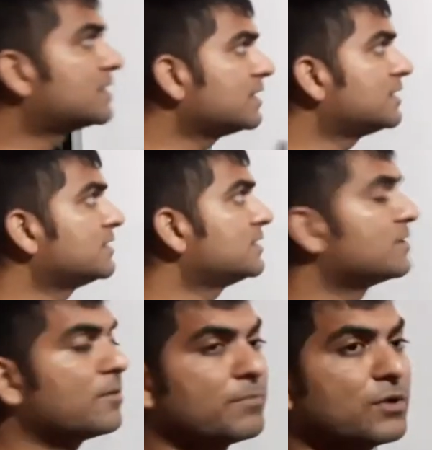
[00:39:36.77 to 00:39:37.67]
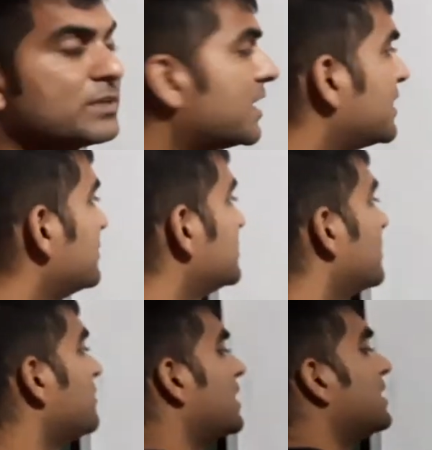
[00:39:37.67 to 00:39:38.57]
3-digit number which are
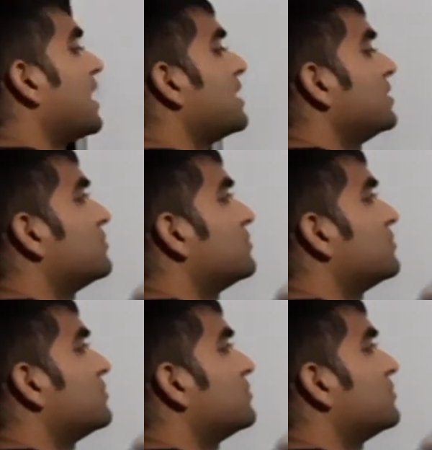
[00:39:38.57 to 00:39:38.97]
divisible by 9